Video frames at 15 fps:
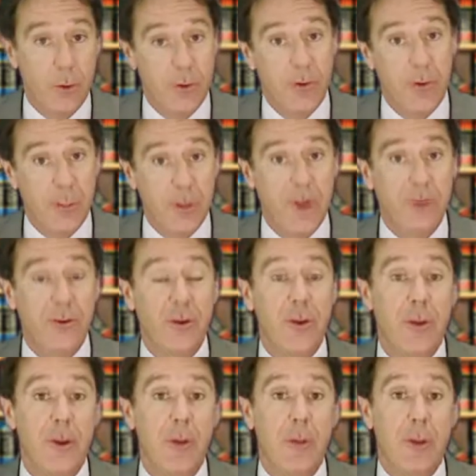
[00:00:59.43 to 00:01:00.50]
which
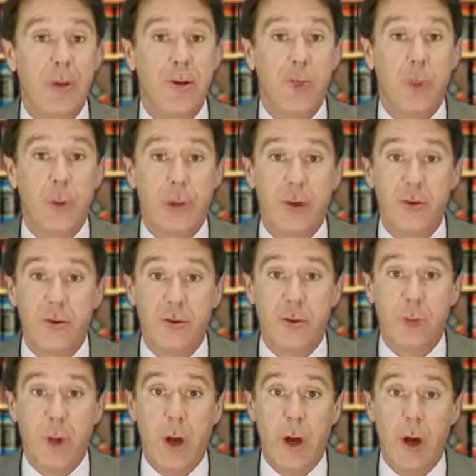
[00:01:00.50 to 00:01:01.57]
implicitly means breach as
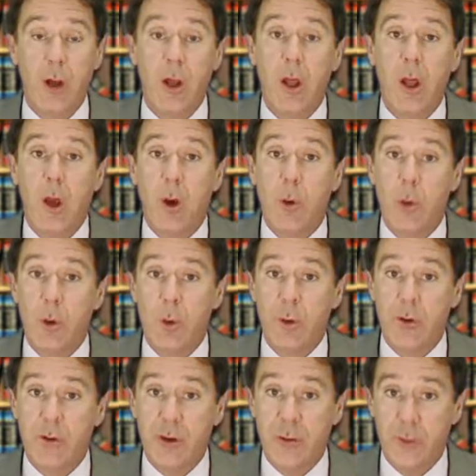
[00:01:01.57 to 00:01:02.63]
well. We will
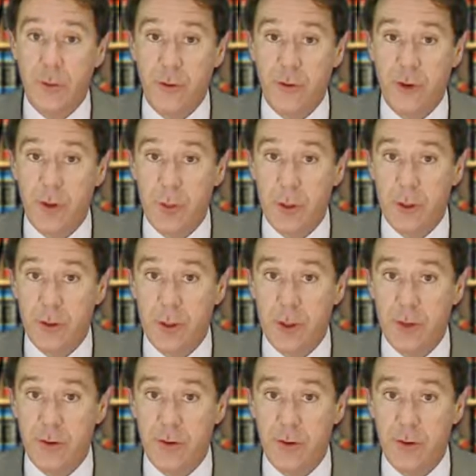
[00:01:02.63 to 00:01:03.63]
see foreseeability